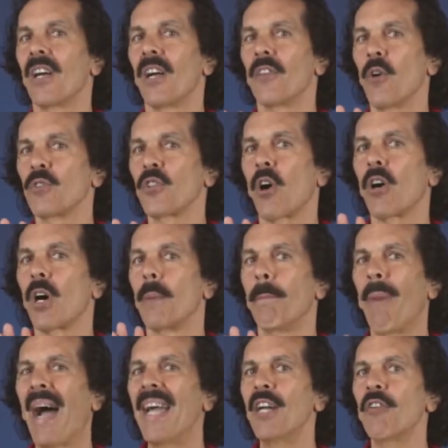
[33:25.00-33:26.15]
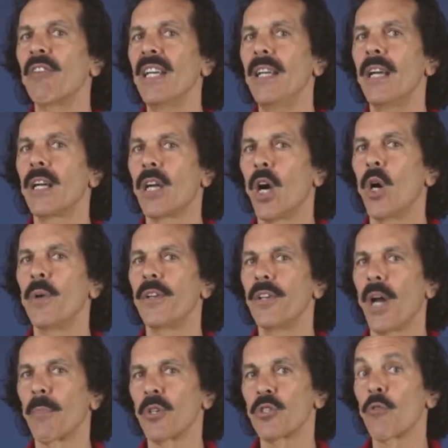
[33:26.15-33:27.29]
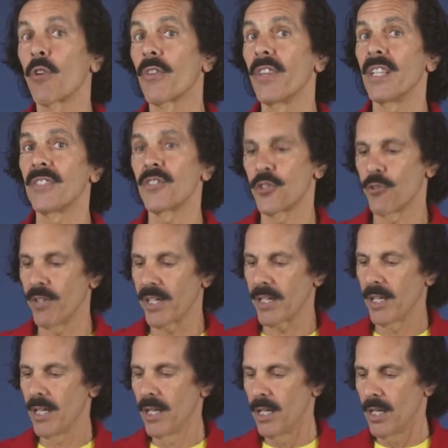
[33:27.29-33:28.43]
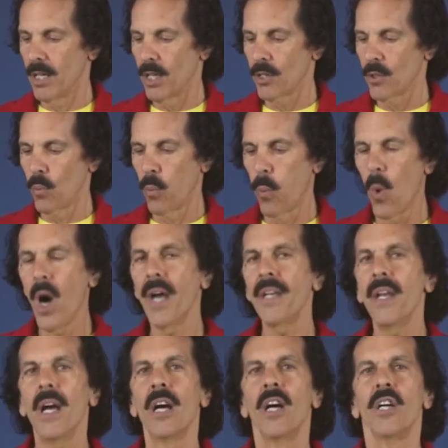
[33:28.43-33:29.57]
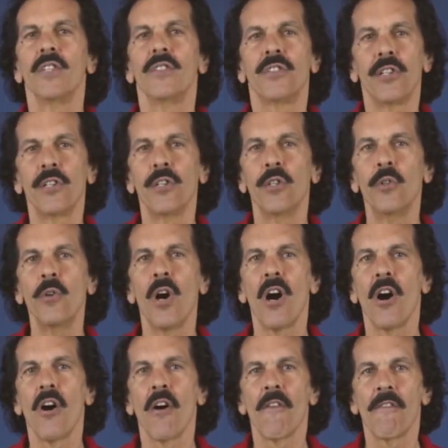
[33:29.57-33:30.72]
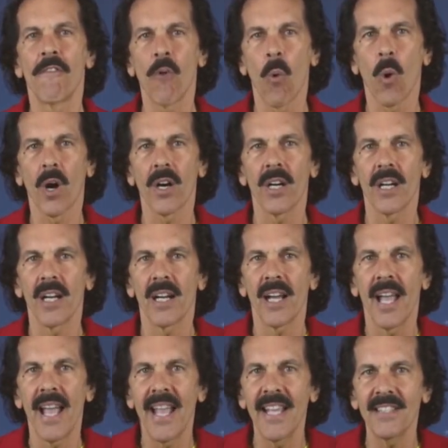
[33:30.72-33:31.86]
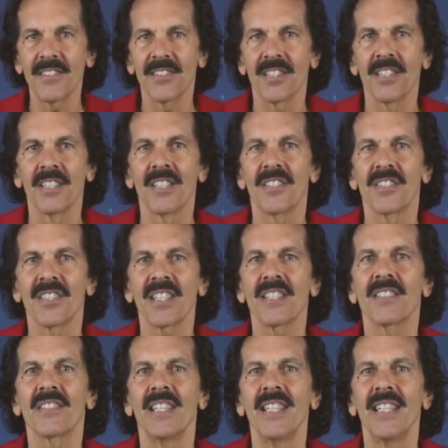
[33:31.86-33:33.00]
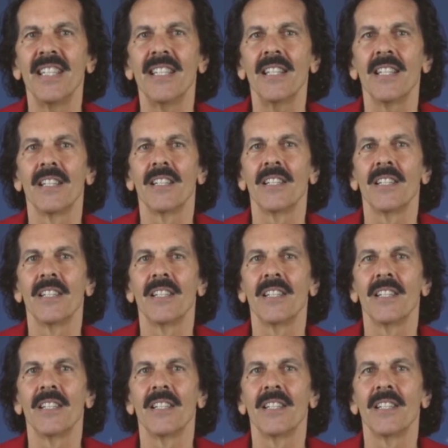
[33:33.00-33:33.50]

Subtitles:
Those are our binary code numbers for this trick. 1, 2, 4, 8, 16,